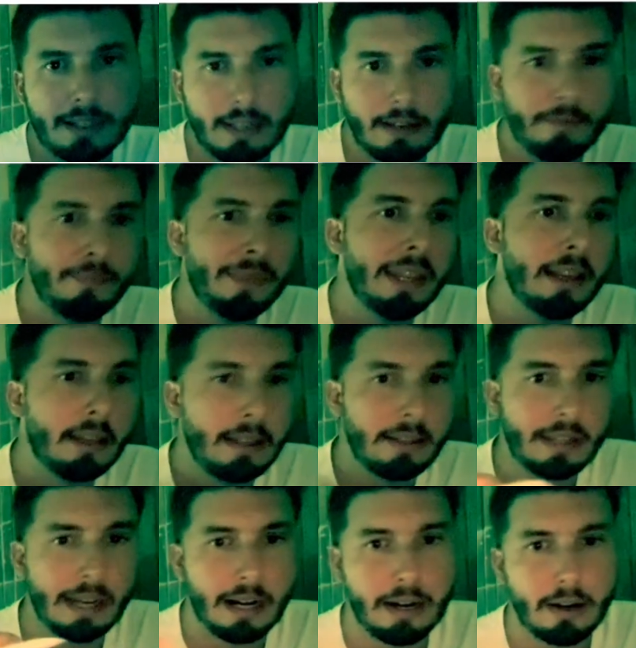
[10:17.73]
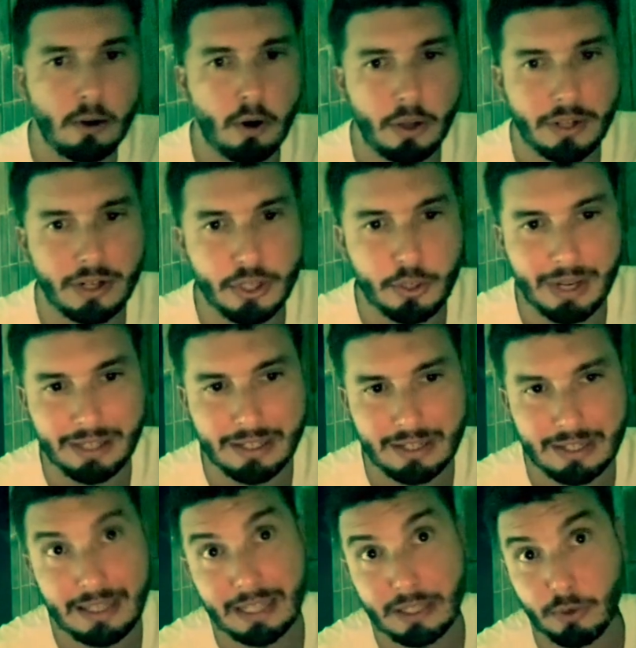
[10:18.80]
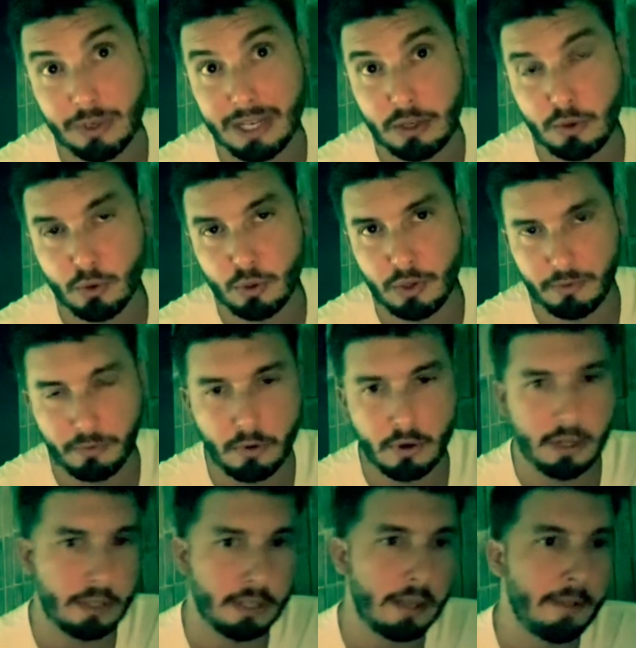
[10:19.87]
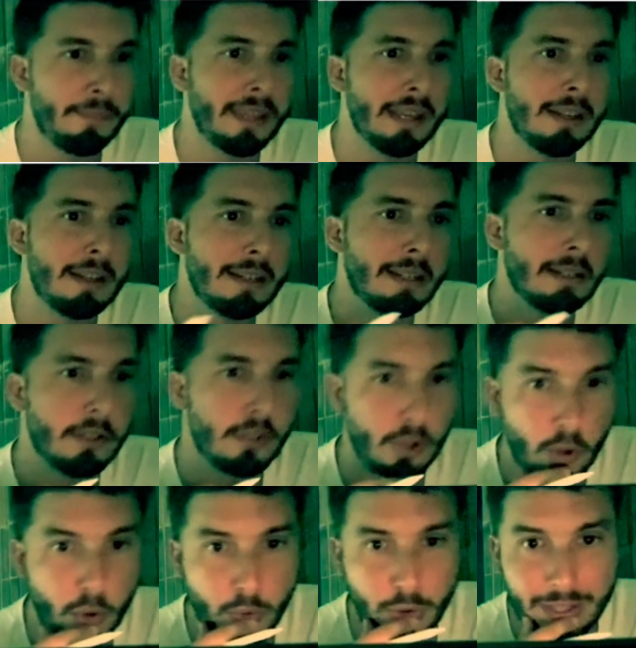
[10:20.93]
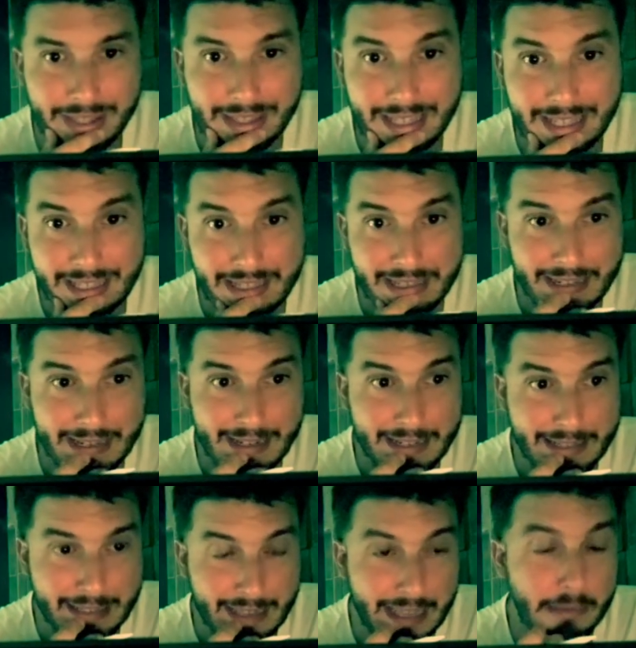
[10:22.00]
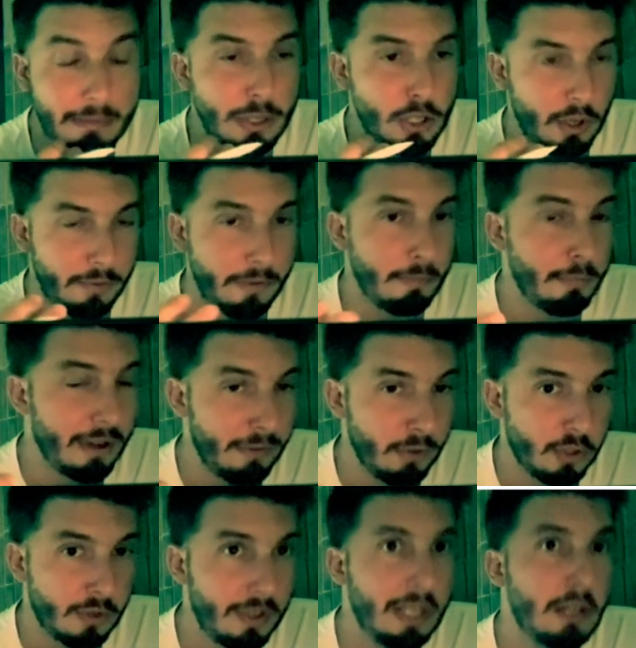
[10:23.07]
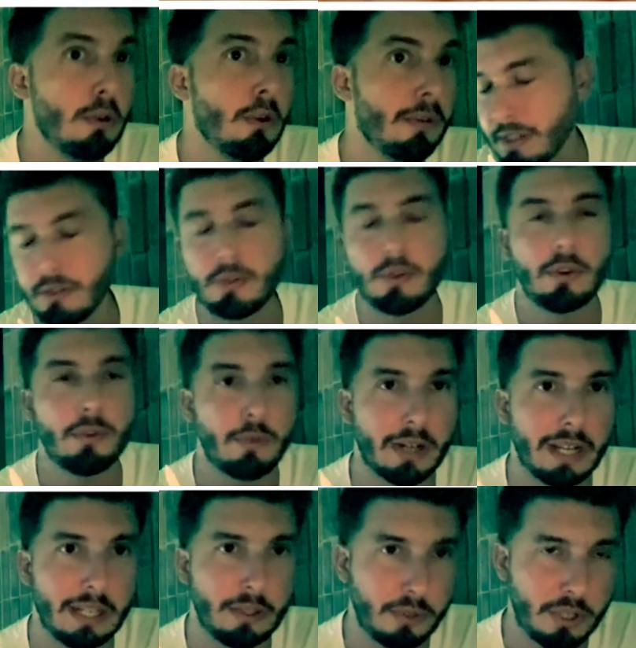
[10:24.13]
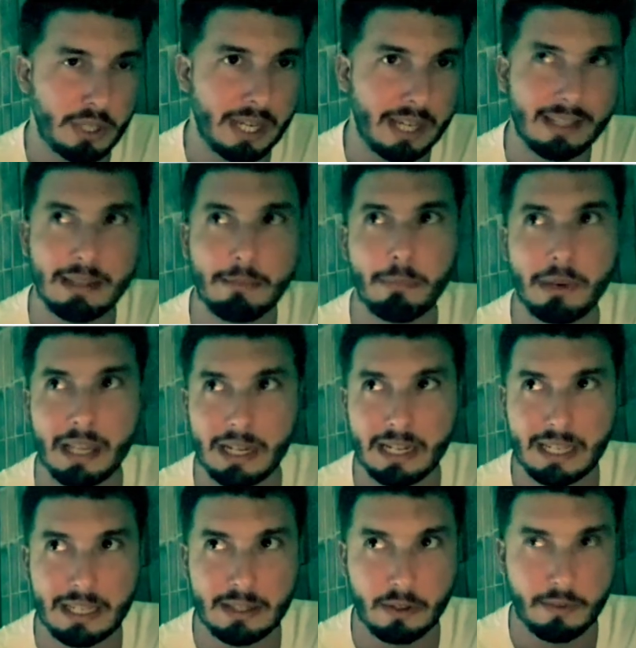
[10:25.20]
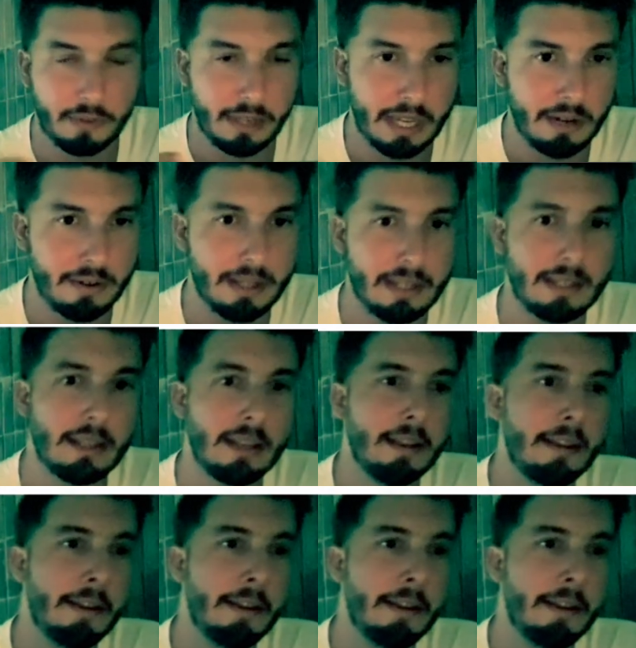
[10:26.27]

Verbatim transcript: and then there are other strategies that you can use of course. So this is uh, the image of a previous video. Don't forget to check the playlist of caries.